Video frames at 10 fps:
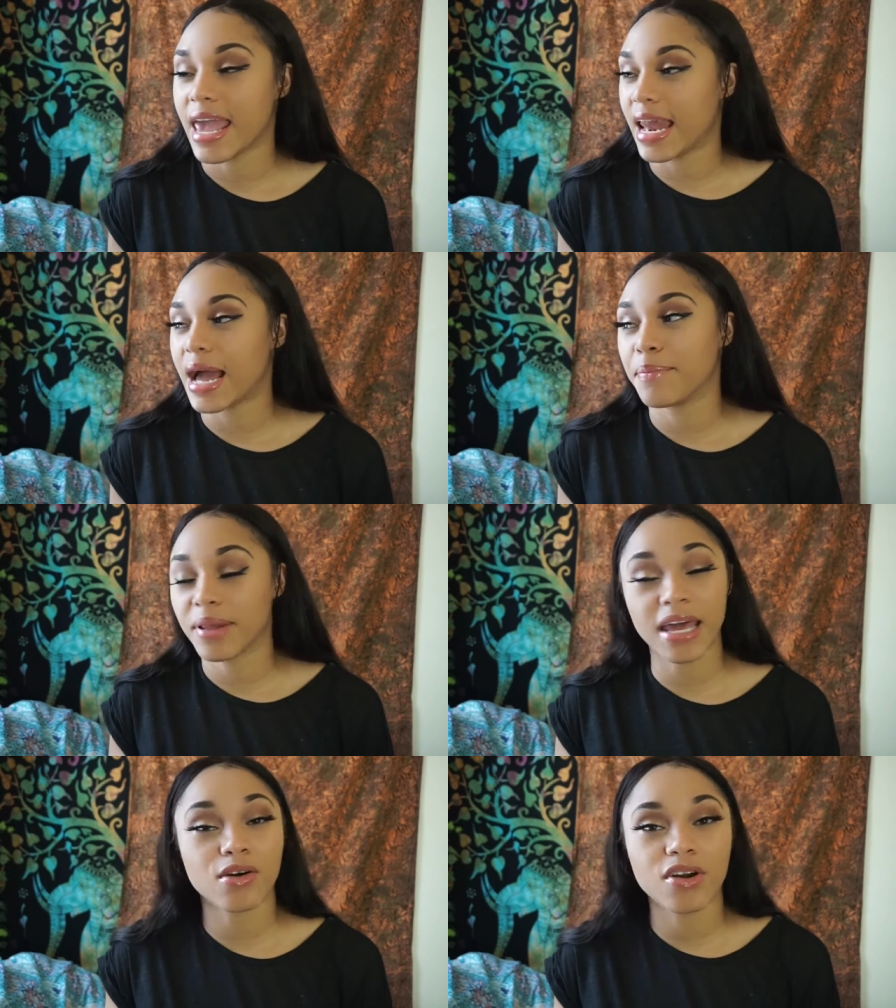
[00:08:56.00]
and I
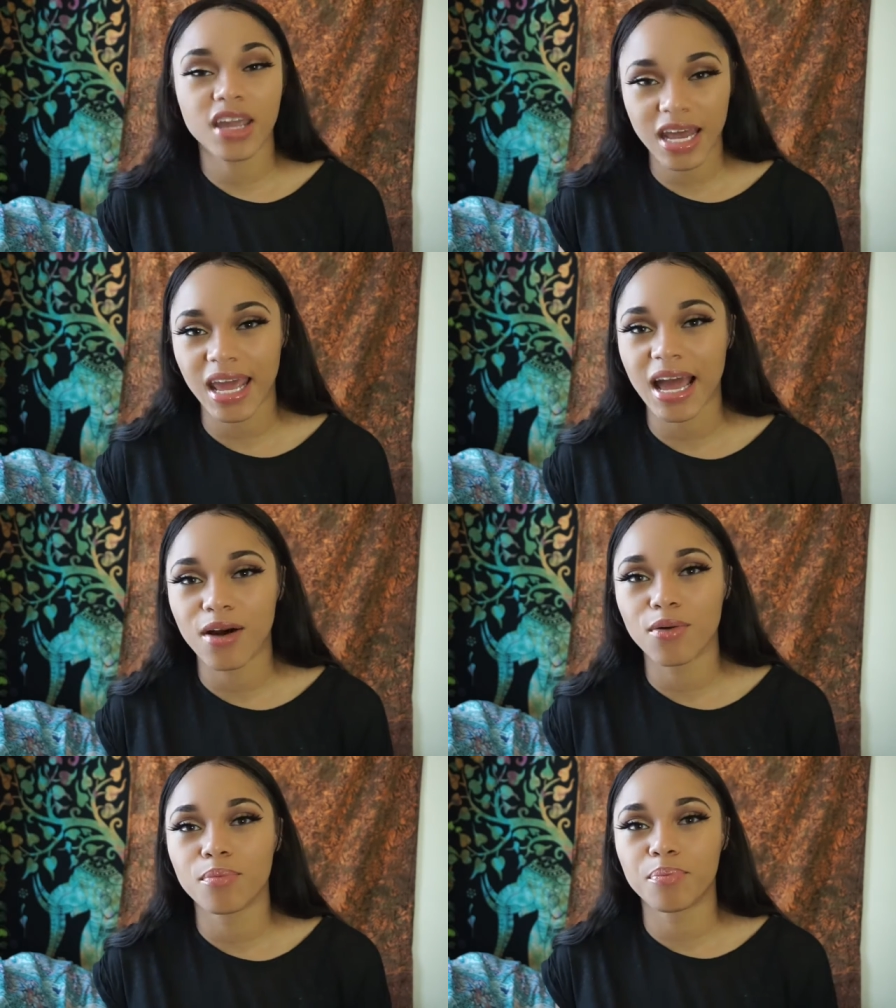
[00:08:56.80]
plan on getting
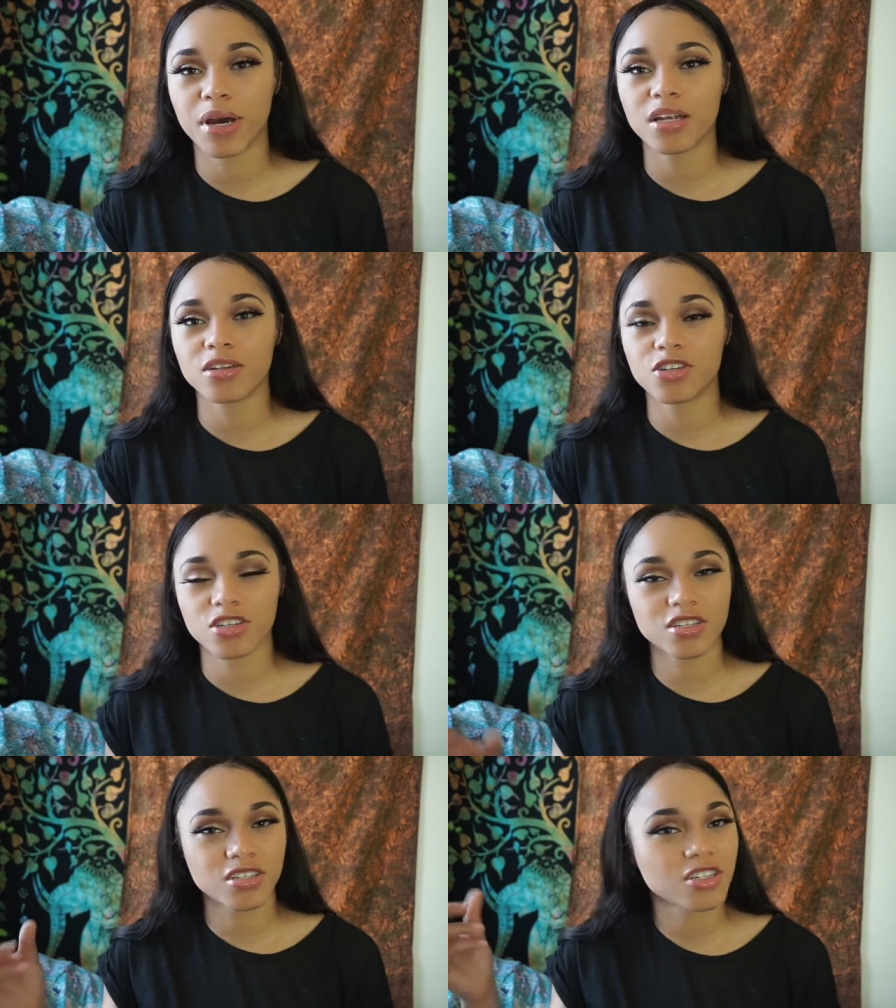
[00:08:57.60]
out, but
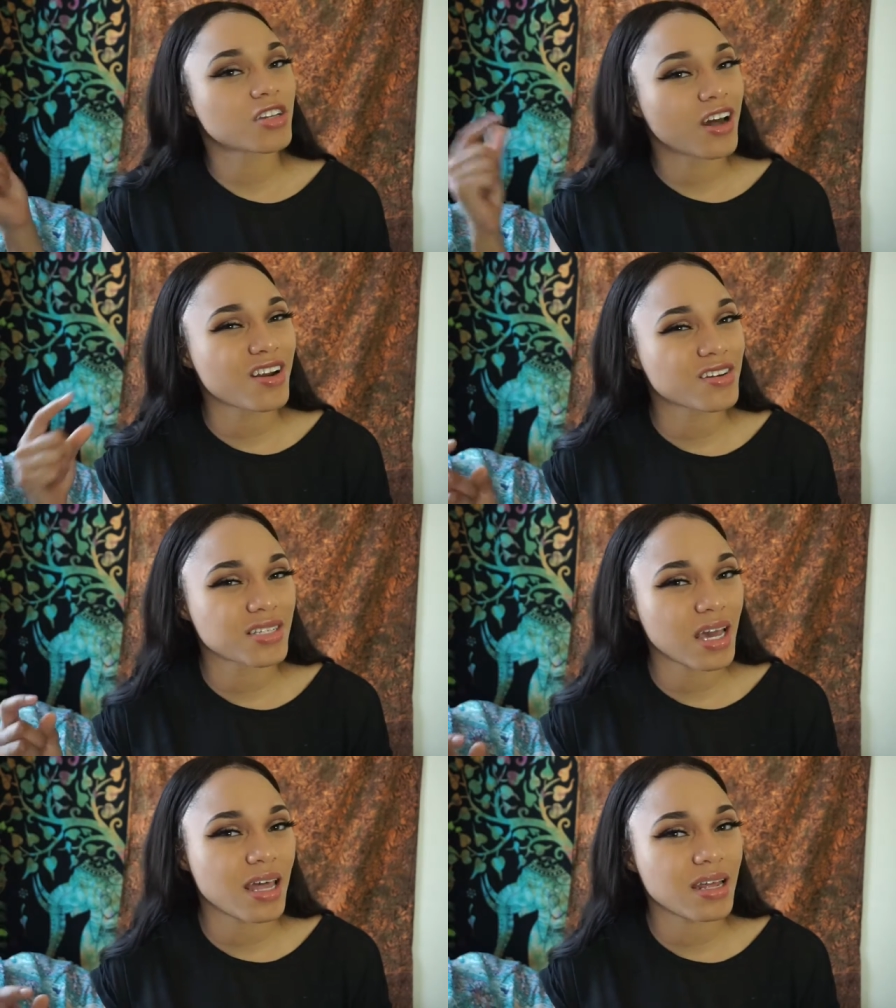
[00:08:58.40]
just
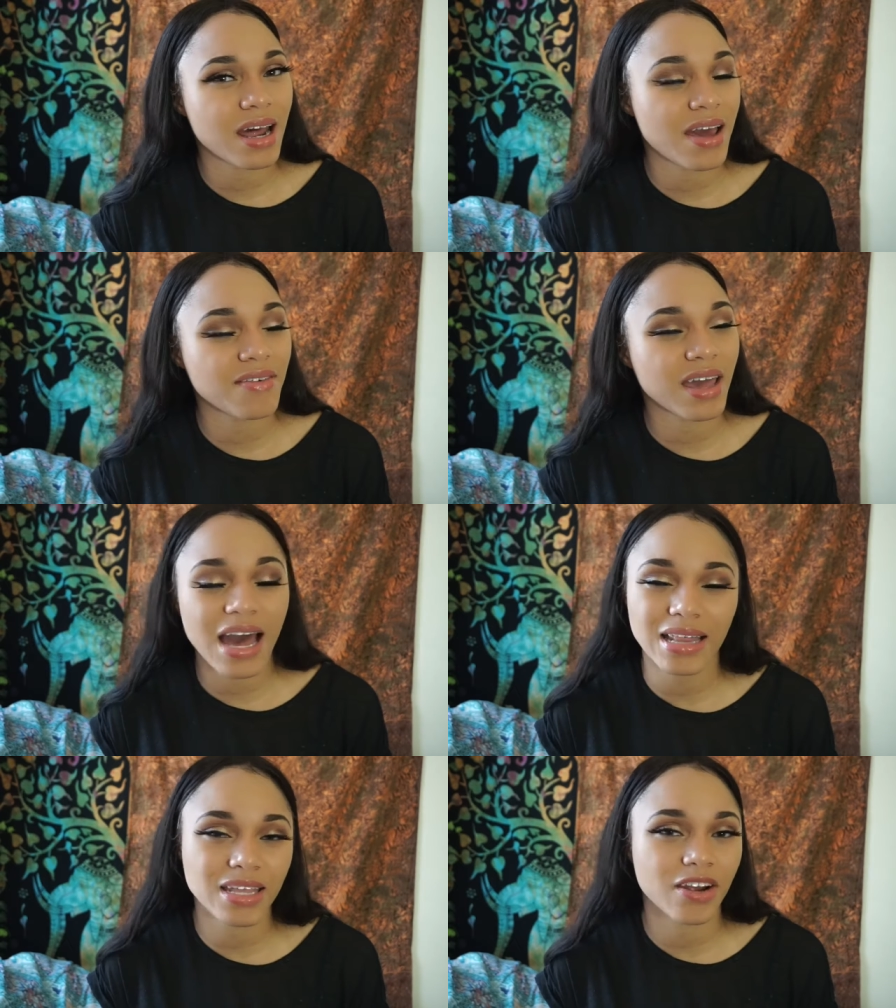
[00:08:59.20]
understand that I haven't
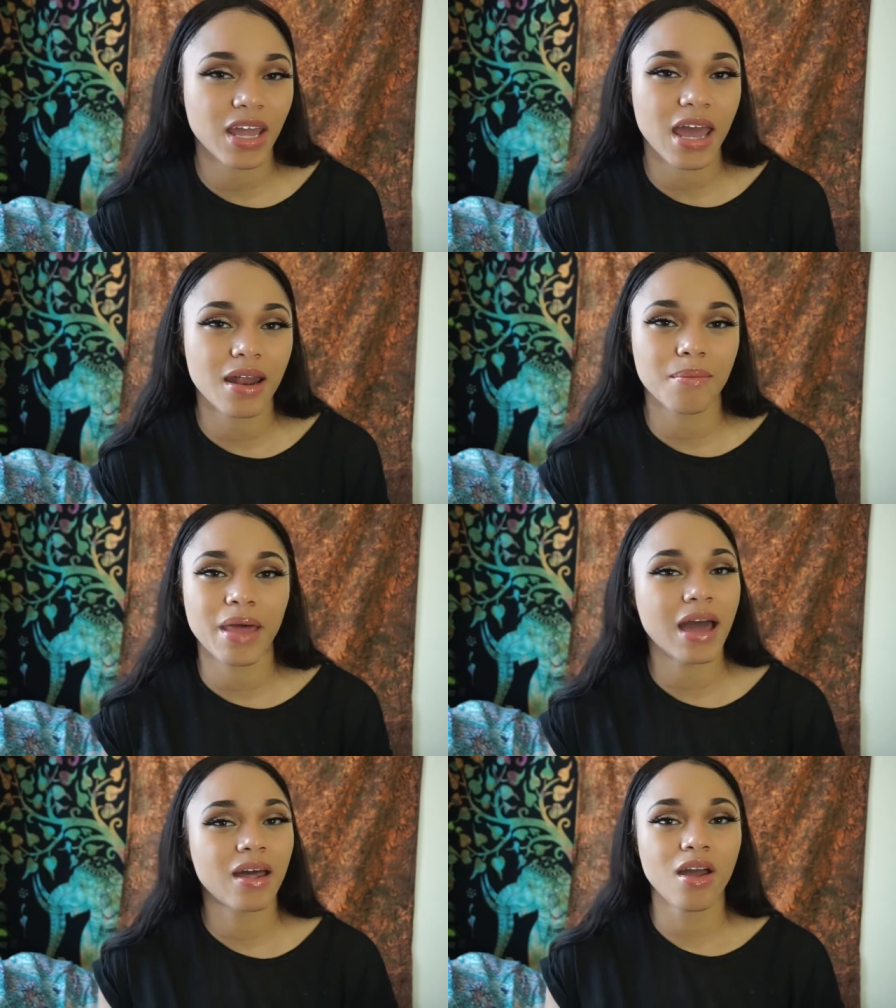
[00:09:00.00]
got there yet. I'm
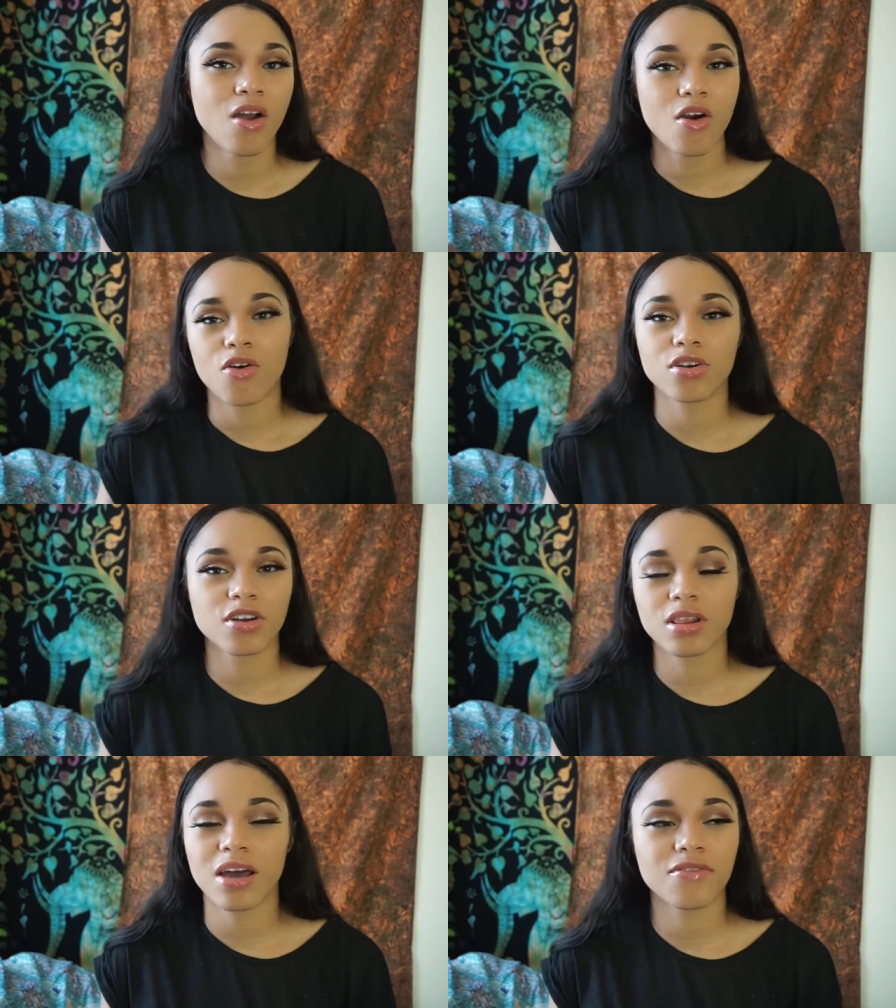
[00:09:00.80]
not on
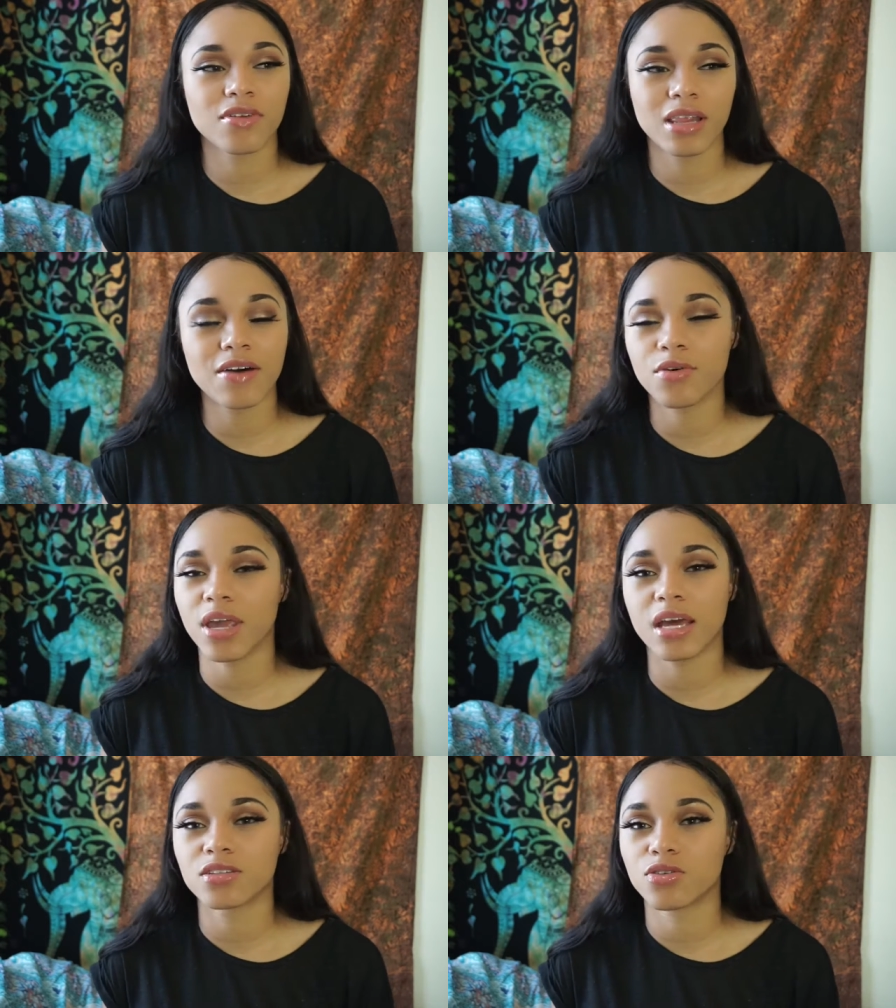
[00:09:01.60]
your level
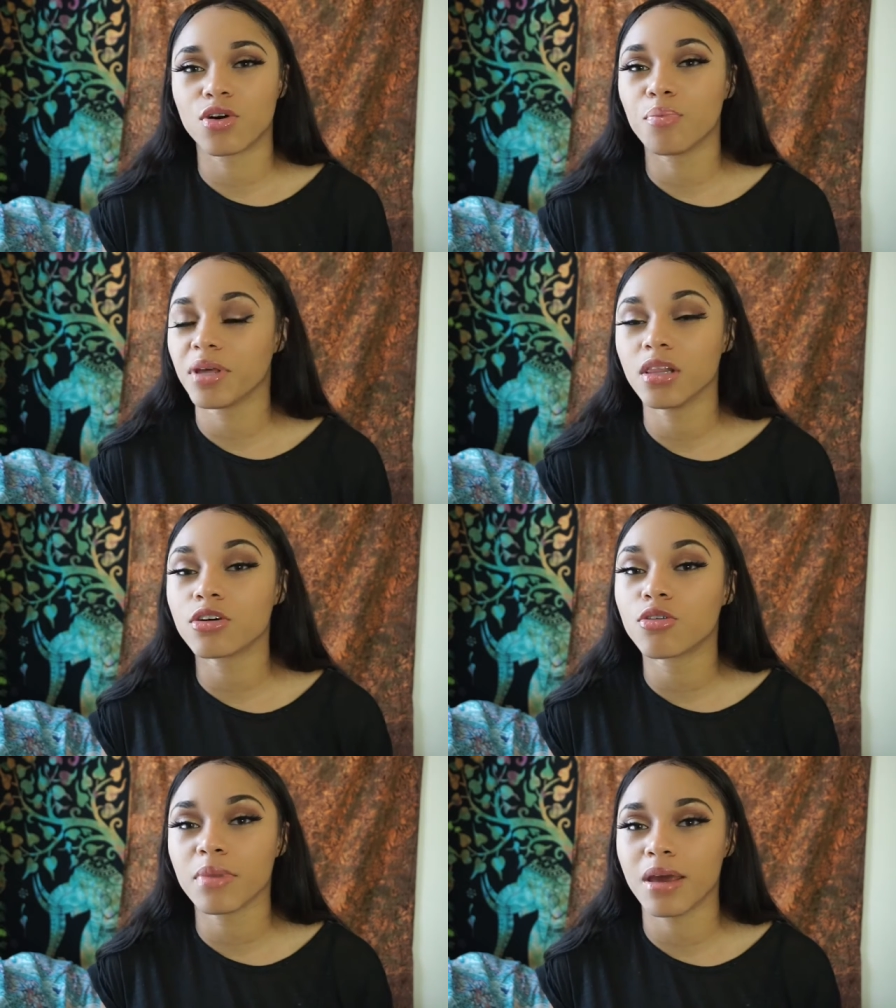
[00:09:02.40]
yet, so don't
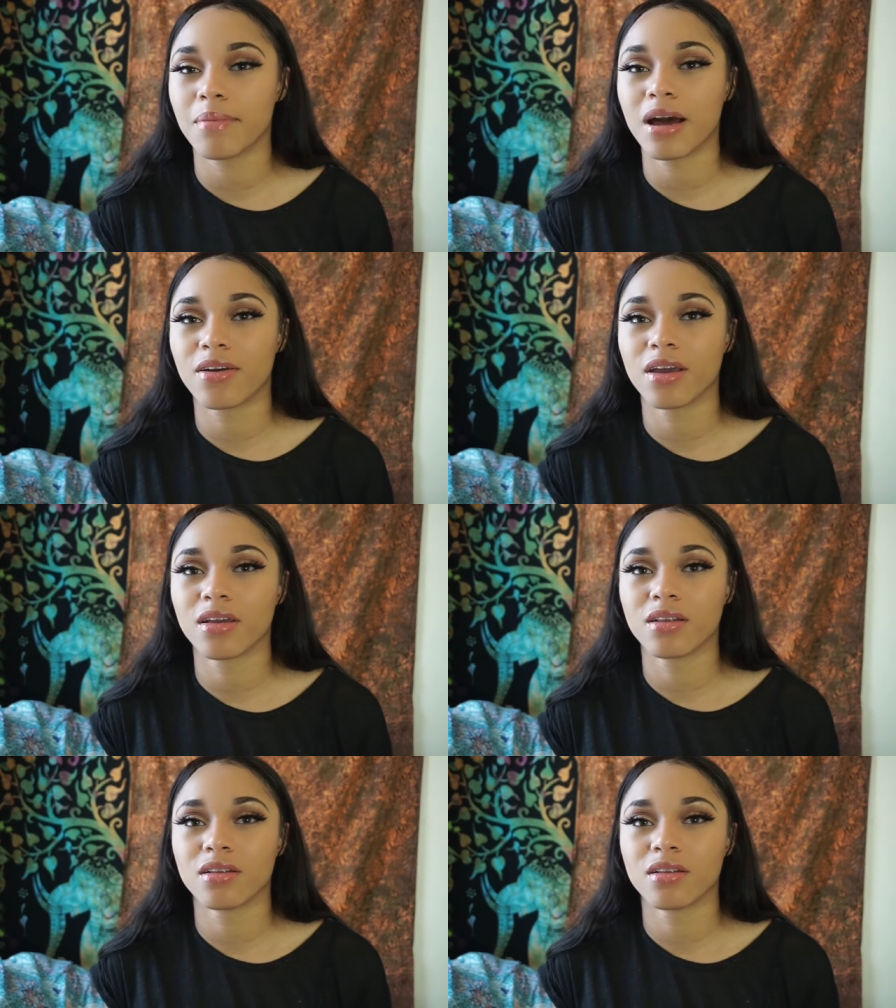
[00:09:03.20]
belittle me about it.